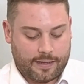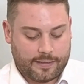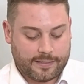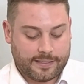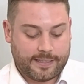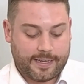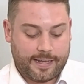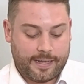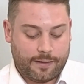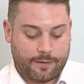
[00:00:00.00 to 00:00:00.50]

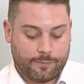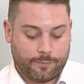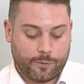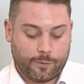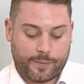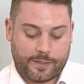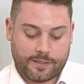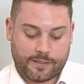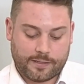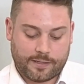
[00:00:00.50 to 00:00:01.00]
Today we'll
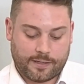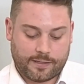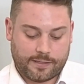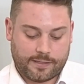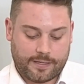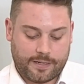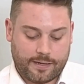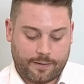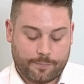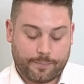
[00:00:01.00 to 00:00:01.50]
be
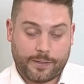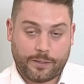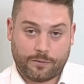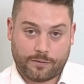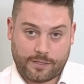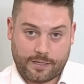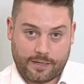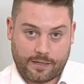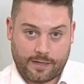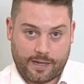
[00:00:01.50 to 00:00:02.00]
discussing
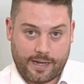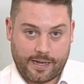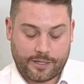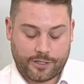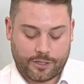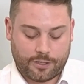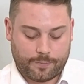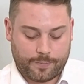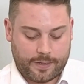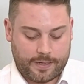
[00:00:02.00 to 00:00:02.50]
building
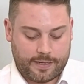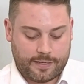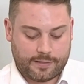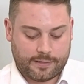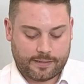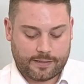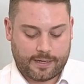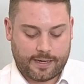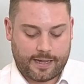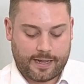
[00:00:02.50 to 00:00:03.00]

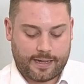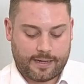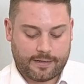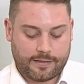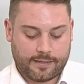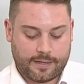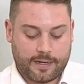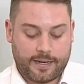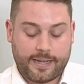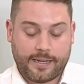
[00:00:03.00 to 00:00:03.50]
HRBs, and
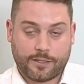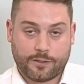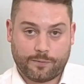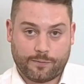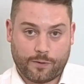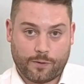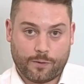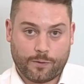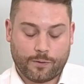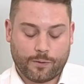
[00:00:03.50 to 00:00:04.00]
a later
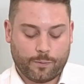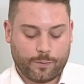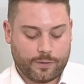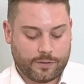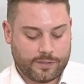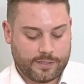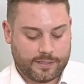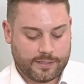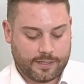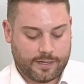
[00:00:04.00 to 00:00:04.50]
vlog will
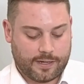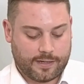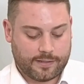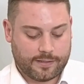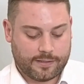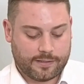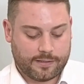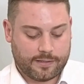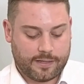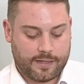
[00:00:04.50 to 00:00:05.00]

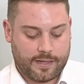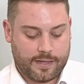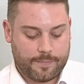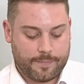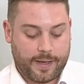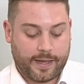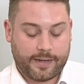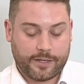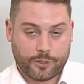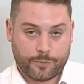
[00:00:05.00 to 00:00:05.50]
discuss the
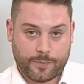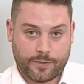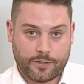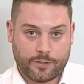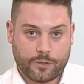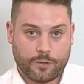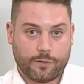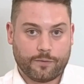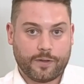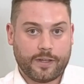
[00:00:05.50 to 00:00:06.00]
management
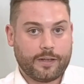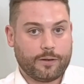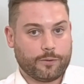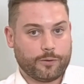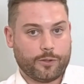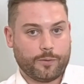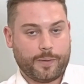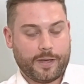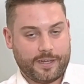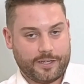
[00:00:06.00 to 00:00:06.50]
of
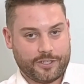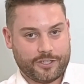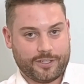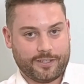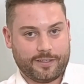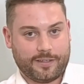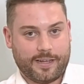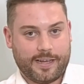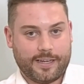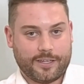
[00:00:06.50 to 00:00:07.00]

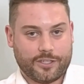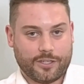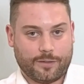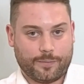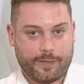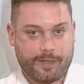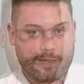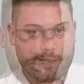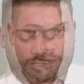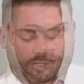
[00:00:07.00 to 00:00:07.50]
in-occupation
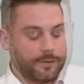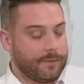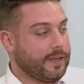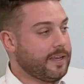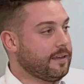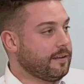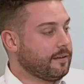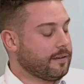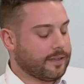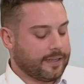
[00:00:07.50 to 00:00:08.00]
HRBs. So
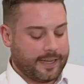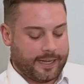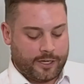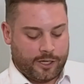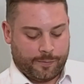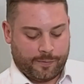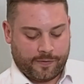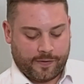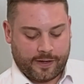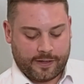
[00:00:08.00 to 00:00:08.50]
Iain,
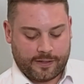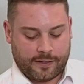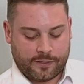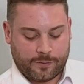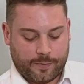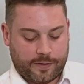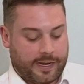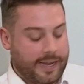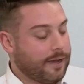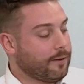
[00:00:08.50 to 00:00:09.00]
can you provide
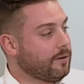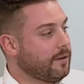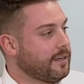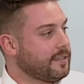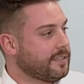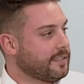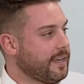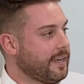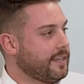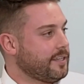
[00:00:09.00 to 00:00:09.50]
us with an
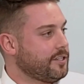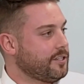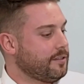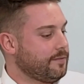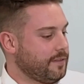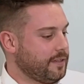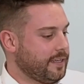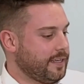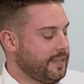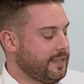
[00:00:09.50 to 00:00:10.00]
outline sketch
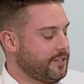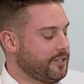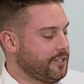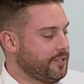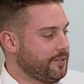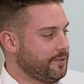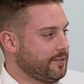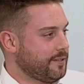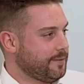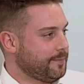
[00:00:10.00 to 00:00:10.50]
of the key
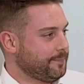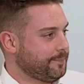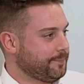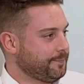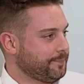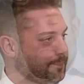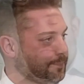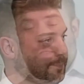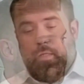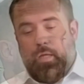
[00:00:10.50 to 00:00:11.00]
issues?
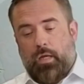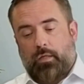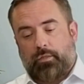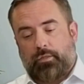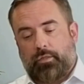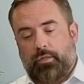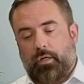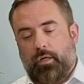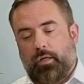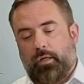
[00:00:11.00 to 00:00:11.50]
Yes,
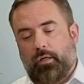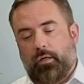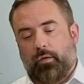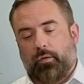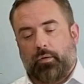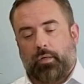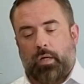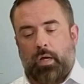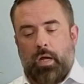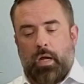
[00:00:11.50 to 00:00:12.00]
certainly,
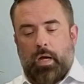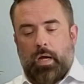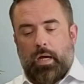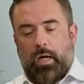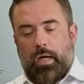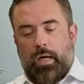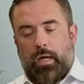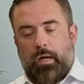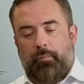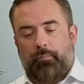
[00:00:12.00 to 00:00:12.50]
Luke.
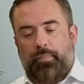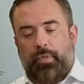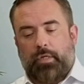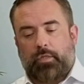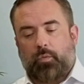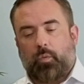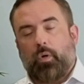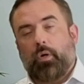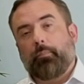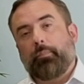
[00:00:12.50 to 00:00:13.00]

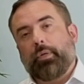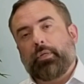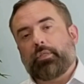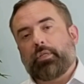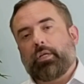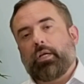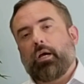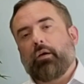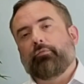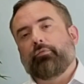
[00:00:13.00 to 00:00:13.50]
There's quite a bit
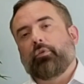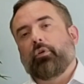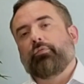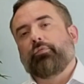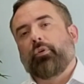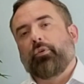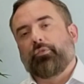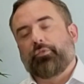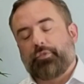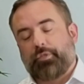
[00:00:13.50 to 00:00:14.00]
to cover
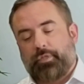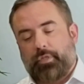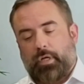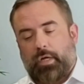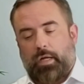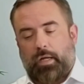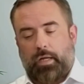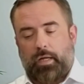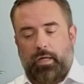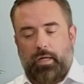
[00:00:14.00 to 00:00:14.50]
off on
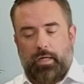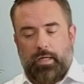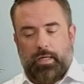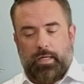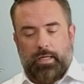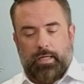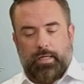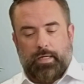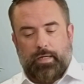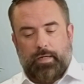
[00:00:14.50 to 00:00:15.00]
today
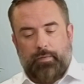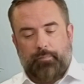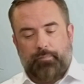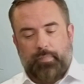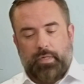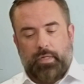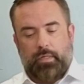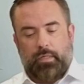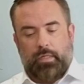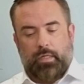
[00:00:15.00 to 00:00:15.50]

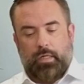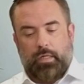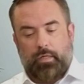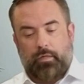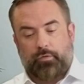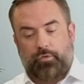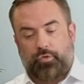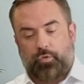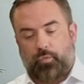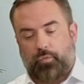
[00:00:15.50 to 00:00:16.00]
in
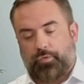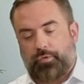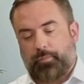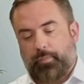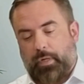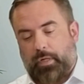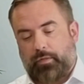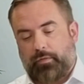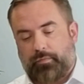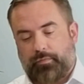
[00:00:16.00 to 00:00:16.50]
a short
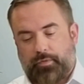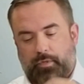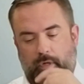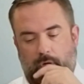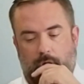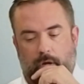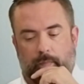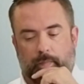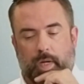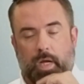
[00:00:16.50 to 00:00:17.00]
space of
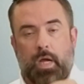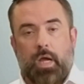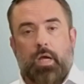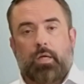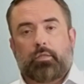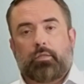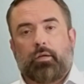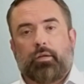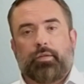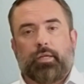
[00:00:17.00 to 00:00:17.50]
time.
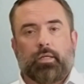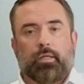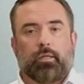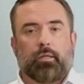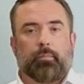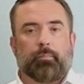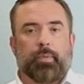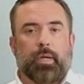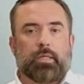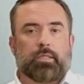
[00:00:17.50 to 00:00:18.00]
So I think that
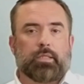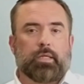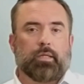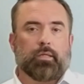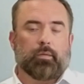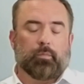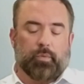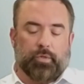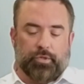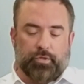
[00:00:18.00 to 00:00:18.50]
the best
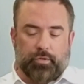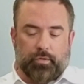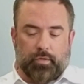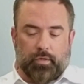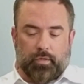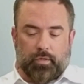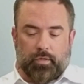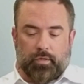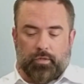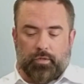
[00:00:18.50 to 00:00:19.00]
thing that we
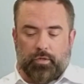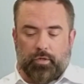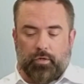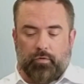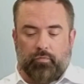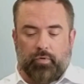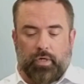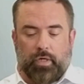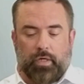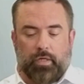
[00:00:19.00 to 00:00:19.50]
can
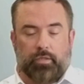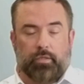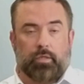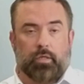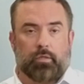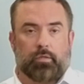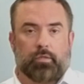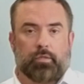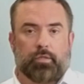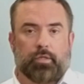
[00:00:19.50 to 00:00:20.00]
do really is
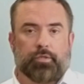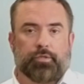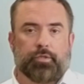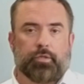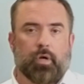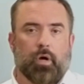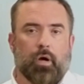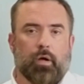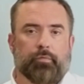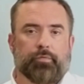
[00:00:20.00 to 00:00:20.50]
just
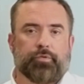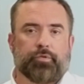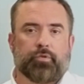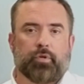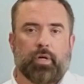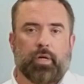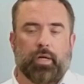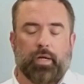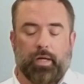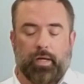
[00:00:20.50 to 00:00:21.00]
dive
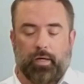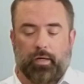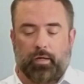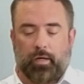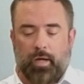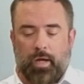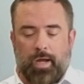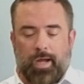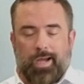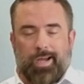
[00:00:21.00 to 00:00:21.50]
straight in.
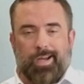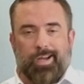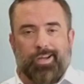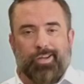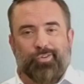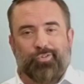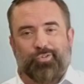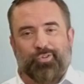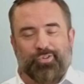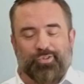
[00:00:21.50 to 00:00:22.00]

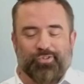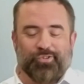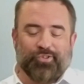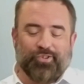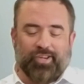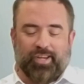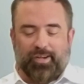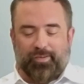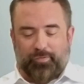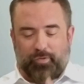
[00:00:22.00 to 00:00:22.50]
As you can
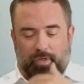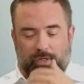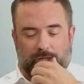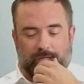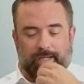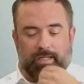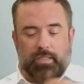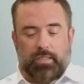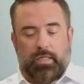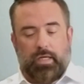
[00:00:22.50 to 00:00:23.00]
see, I've got a
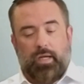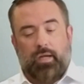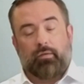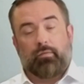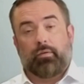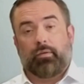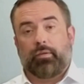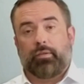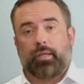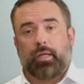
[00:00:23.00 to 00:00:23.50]
list
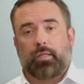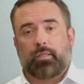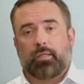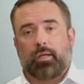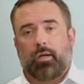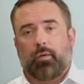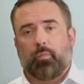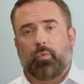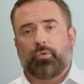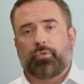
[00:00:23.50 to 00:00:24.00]
here, and the things
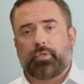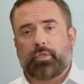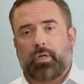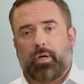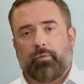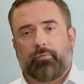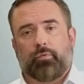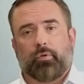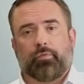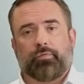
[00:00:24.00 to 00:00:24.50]
that I want to
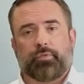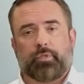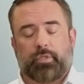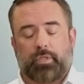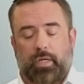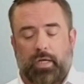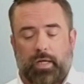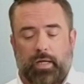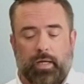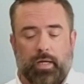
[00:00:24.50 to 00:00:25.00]
cover off
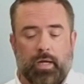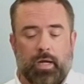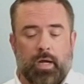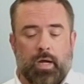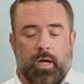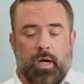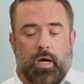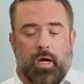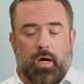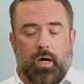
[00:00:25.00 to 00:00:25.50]
today
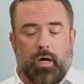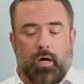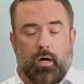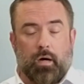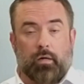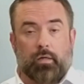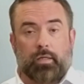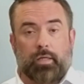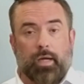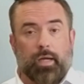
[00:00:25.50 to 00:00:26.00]

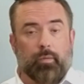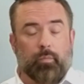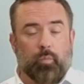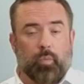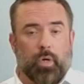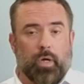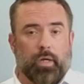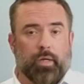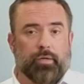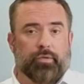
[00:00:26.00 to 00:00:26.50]
are
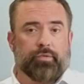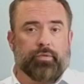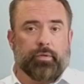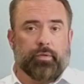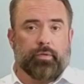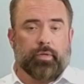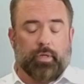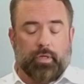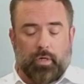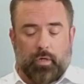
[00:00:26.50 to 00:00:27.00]
gateways,
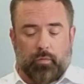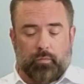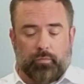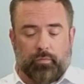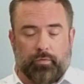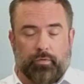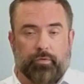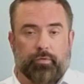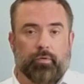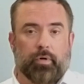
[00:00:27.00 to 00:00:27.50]
the
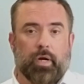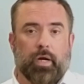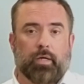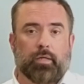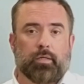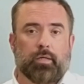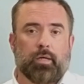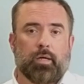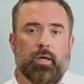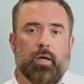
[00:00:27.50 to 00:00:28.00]
golden
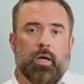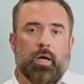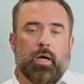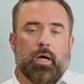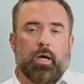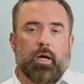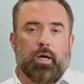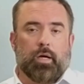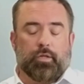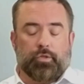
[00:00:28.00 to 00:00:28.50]
thread,
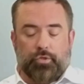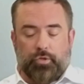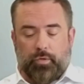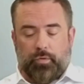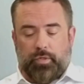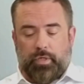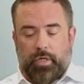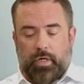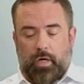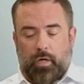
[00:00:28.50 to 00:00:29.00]

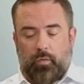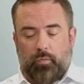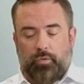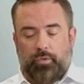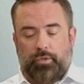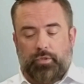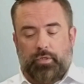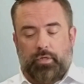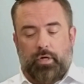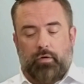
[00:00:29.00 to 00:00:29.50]
duty
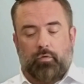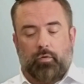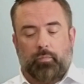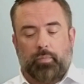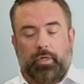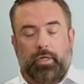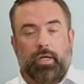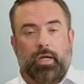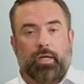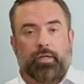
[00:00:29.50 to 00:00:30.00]
holders and their
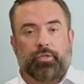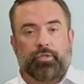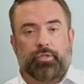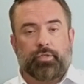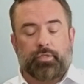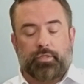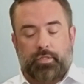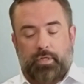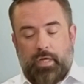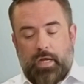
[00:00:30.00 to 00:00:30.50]

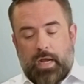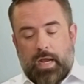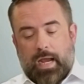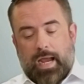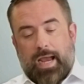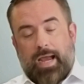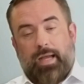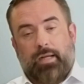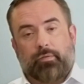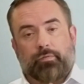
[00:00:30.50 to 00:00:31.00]
obligations,
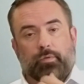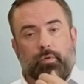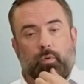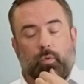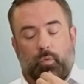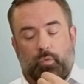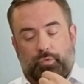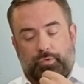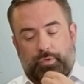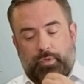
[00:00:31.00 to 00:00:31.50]
and of
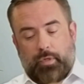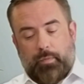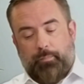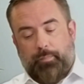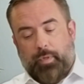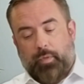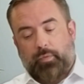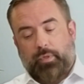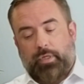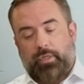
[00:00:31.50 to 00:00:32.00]
course
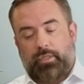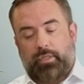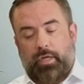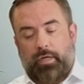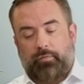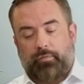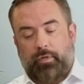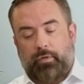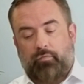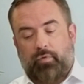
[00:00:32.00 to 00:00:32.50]
building
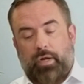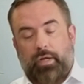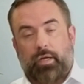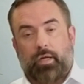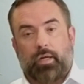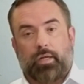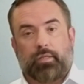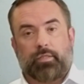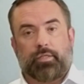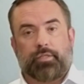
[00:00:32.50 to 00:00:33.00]
safety
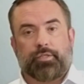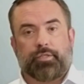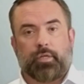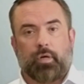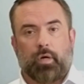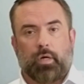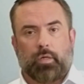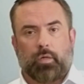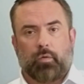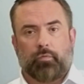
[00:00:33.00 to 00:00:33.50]
regulators
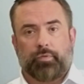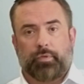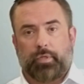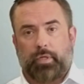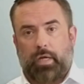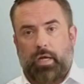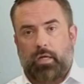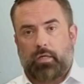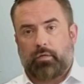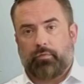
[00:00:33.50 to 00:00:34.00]
sign off at
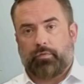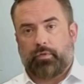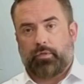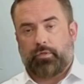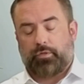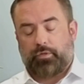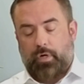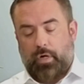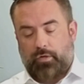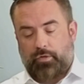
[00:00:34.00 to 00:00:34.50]
the end of
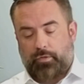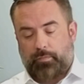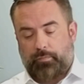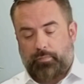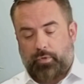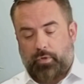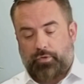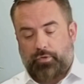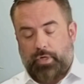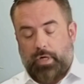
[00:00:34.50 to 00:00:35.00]
construction
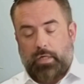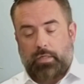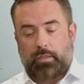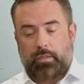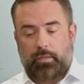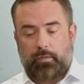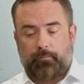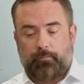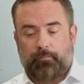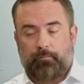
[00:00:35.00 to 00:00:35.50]

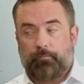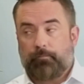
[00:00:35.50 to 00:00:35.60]
projects.